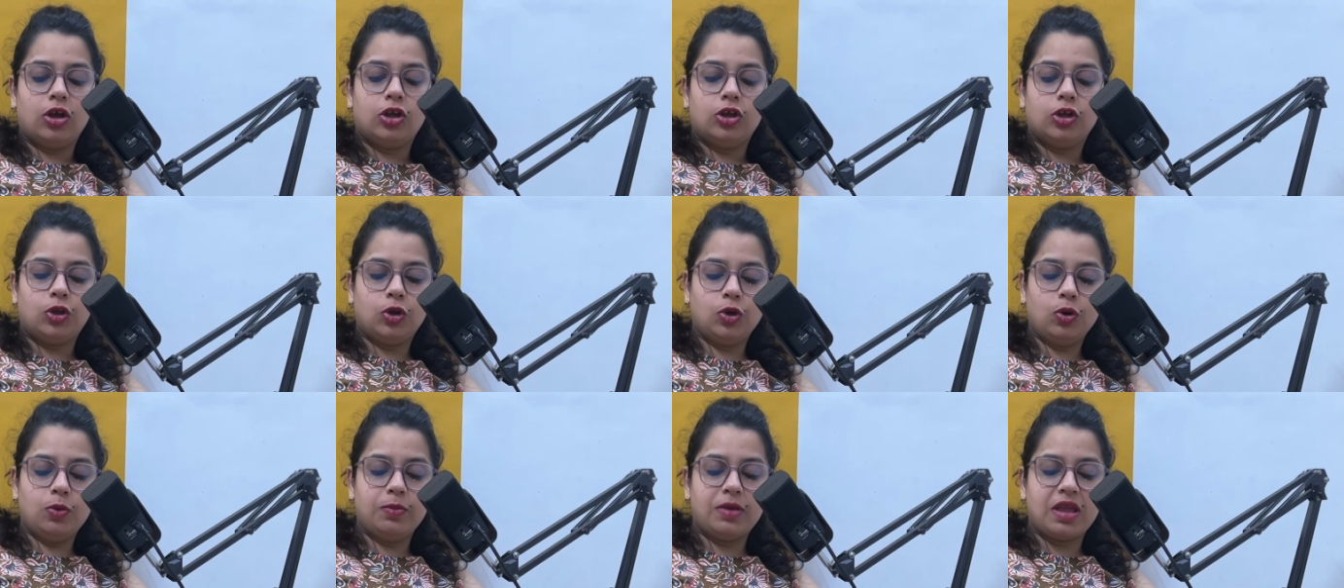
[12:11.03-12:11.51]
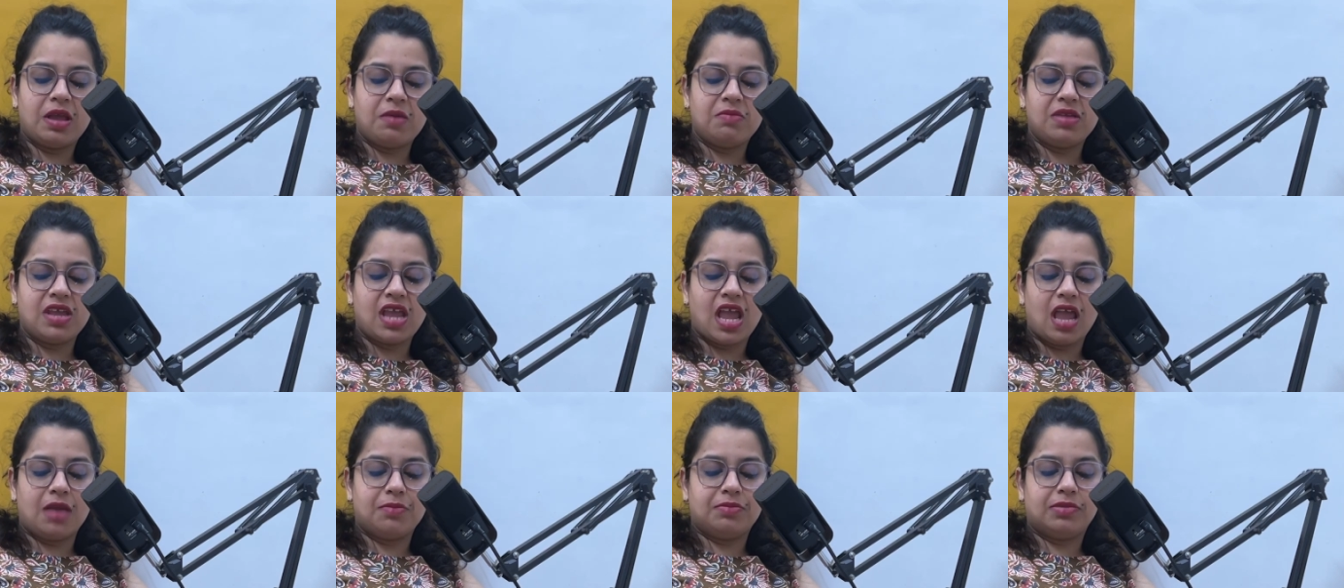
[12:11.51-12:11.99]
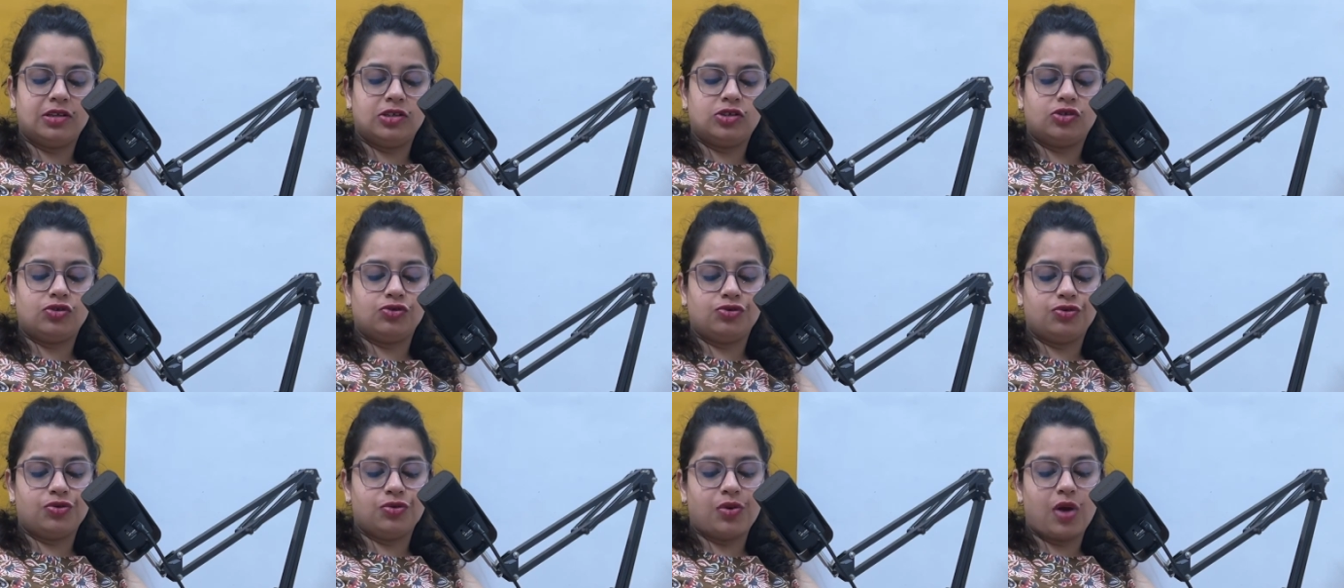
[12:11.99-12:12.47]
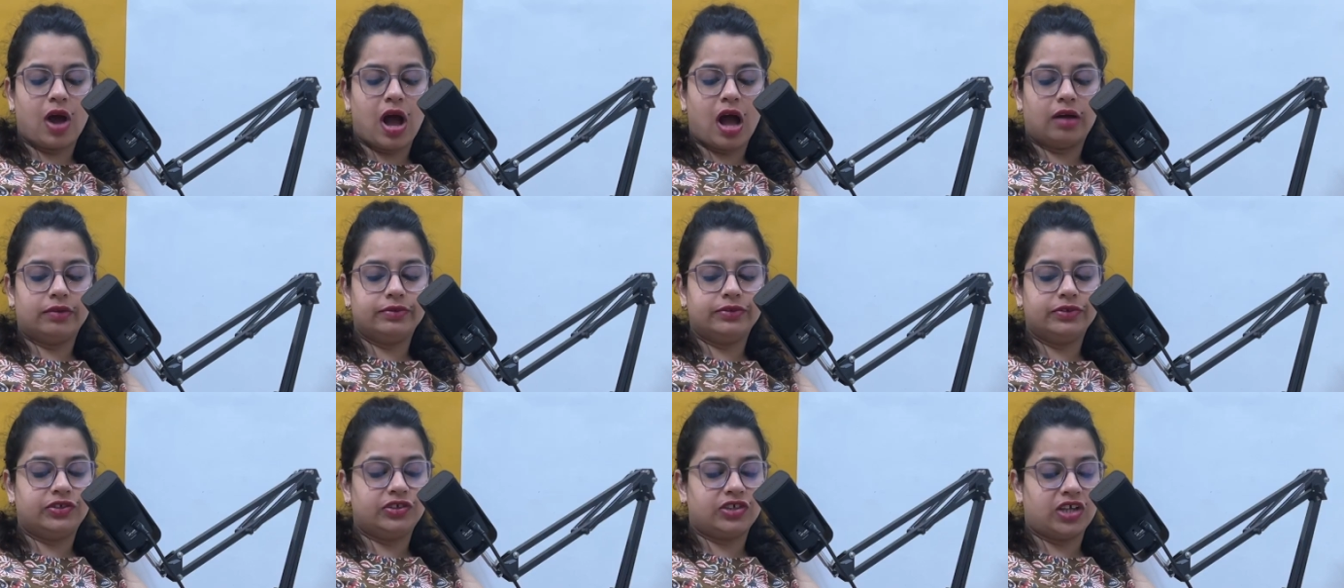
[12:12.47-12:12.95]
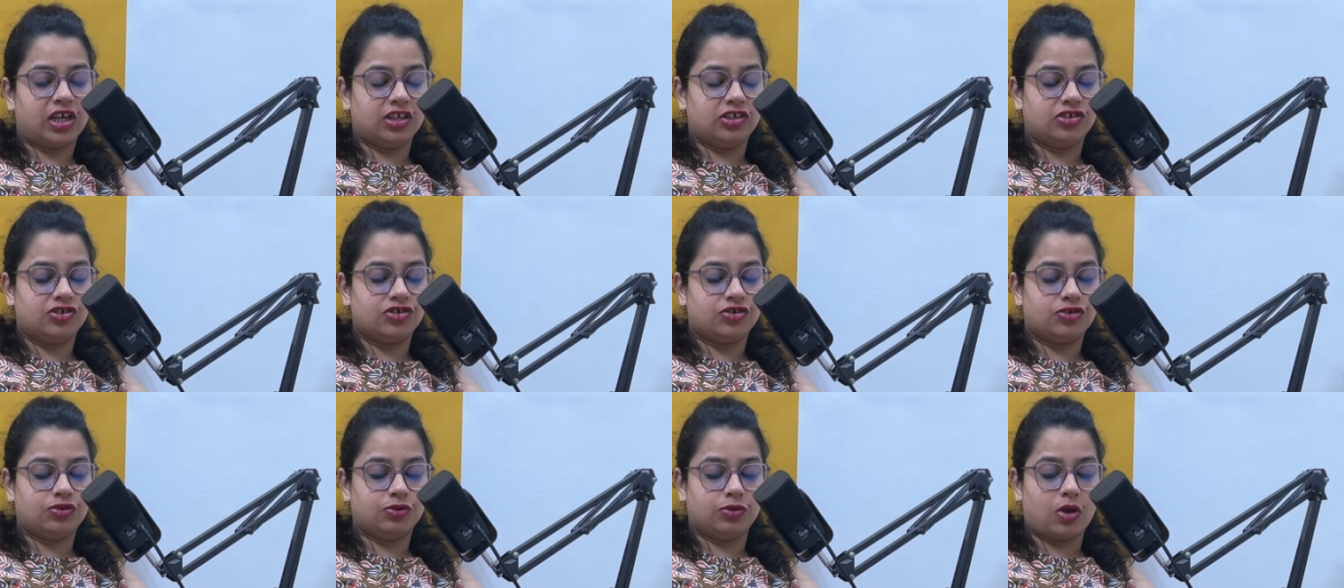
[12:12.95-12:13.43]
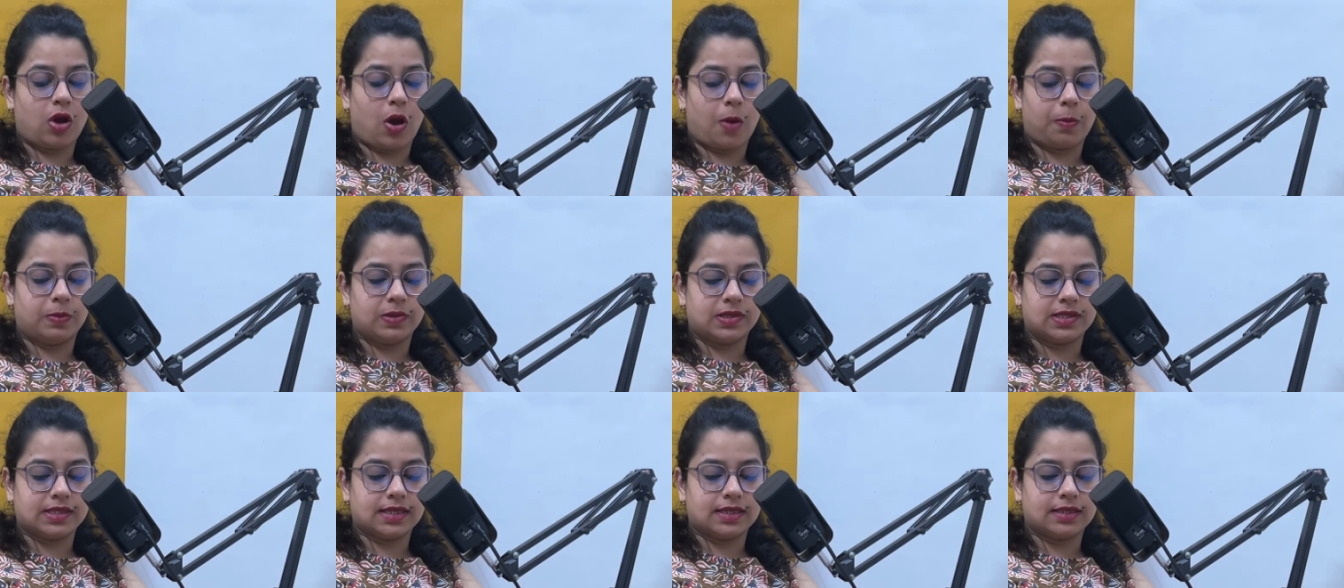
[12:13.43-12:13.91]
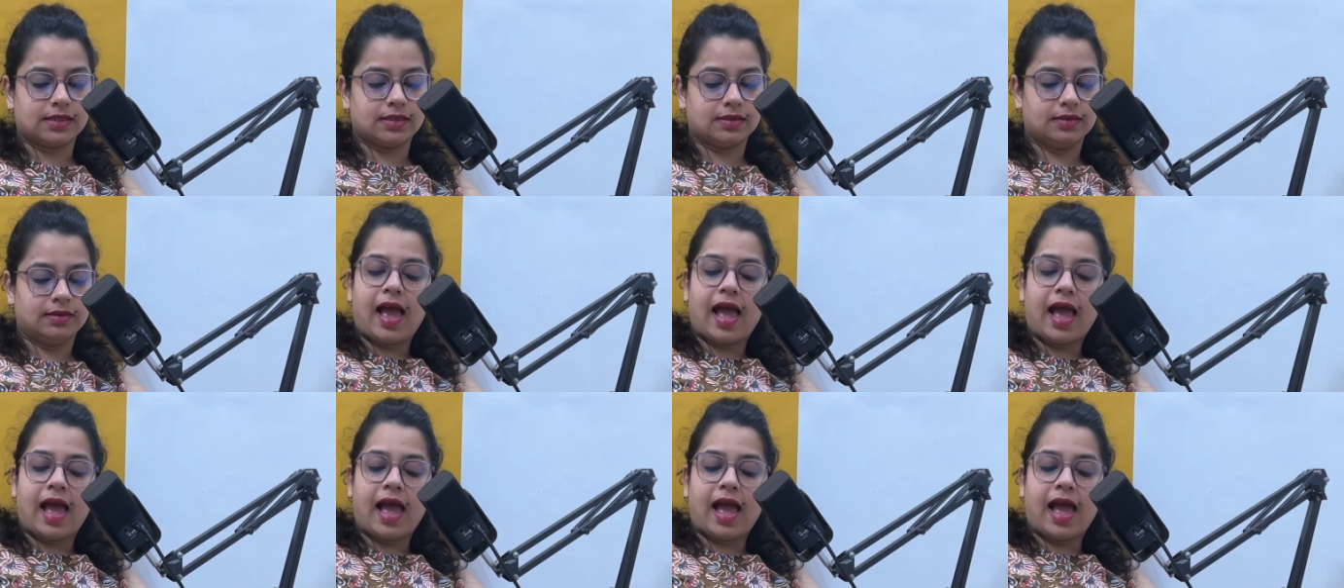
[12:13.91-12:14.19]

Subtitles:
you may be able to know how to change to the opposite.